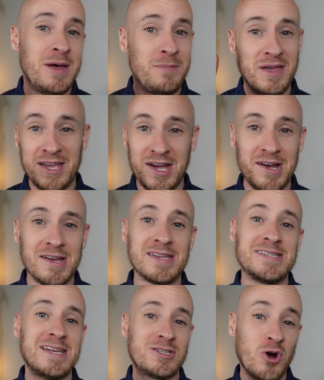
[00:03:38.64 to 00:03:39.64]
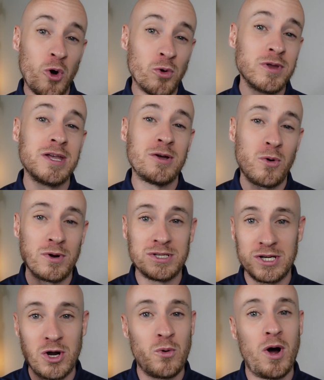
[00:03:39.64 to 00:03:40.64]
because it's only going to
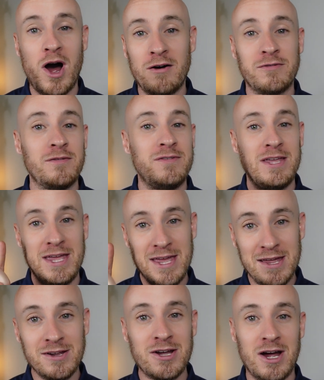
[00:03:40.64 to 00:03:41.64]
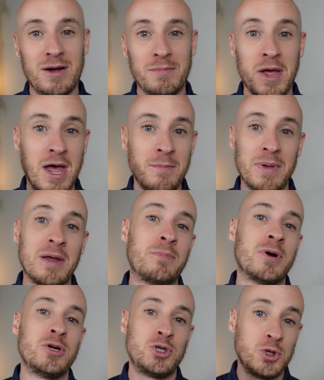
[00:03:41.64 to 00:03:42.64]
go off of the income being
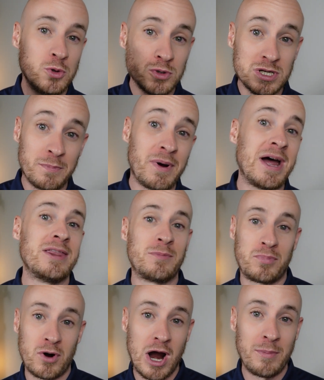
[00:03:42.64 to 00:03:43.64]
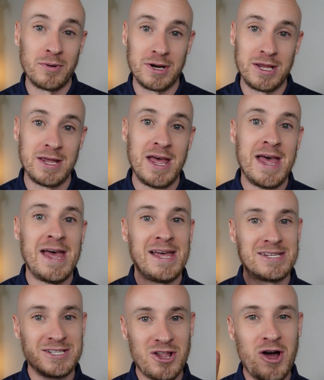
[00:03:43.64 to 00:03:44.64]
produced by the property.
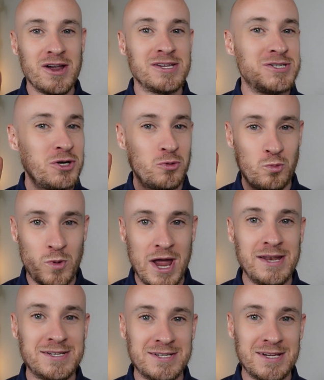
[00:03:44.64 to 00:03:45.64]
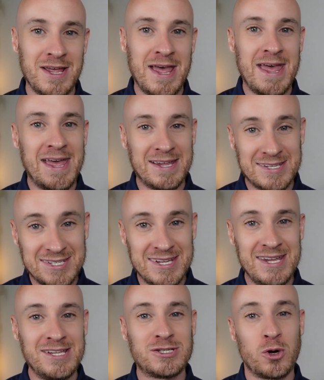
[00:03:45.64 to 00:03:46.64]
As long as your rent
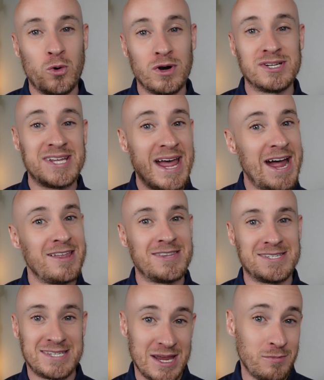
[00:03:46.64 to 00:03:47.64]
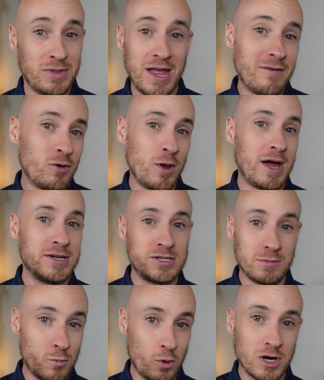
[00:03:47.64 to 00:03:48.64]
exceeds or is at the same level as your
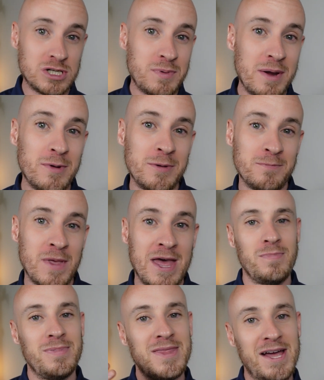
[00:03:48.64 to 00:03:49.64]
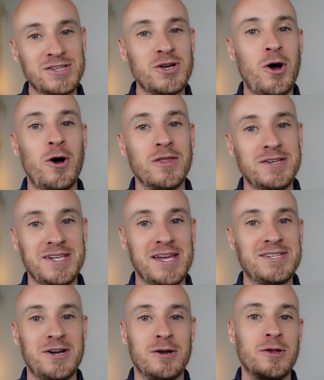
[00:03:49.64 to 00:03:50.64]
mortgage payment, that's all the
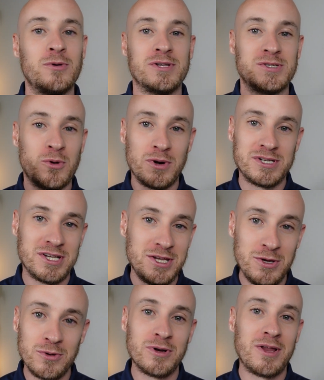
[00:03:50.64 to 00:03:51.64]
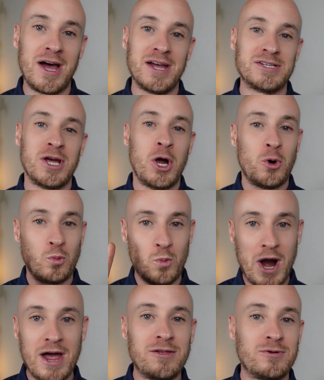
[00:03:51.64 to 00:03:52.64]
DSCR loan is going to utilize
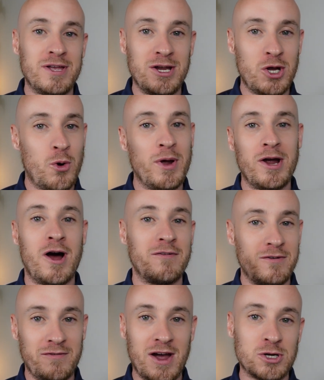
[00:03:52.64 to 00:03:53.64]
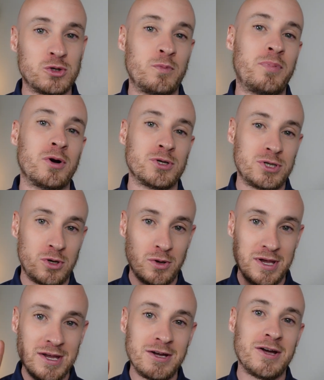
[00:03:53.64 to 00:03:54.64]
rather than going off of actual personal
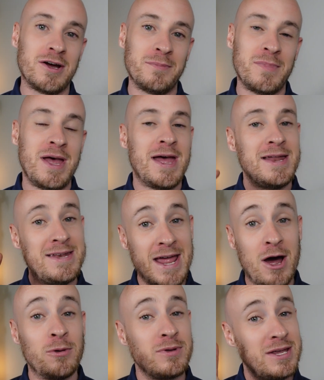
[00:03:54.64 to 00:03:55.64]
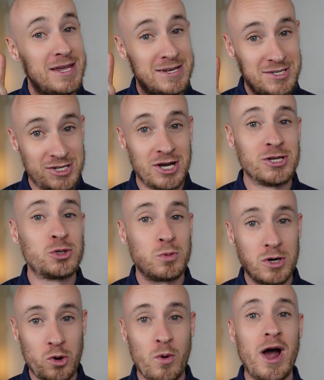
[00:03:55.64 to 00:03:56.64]
income. Now, it does
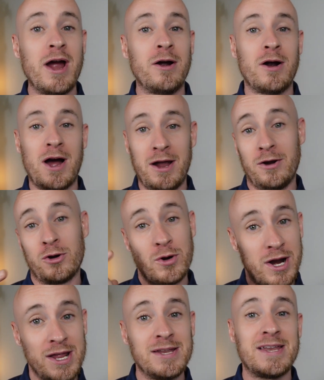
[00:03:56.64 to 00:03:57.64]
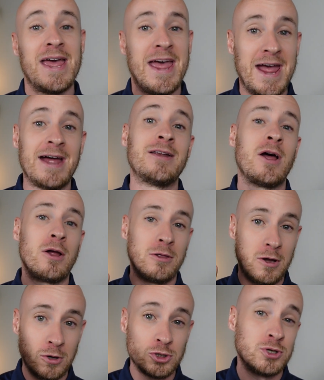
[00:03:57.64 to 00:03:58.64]
require higher credit and
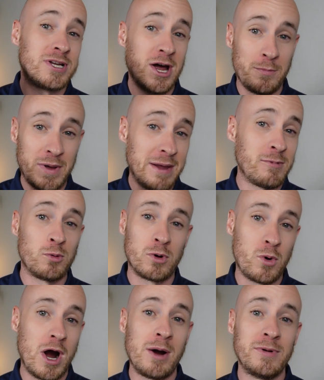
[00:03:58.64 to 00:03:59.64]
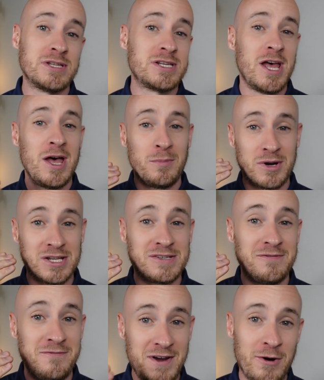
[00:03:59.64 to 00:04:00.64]
larger down payment requirements, but it's
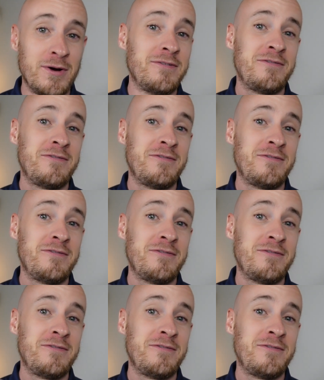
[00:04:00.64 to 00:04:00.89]
very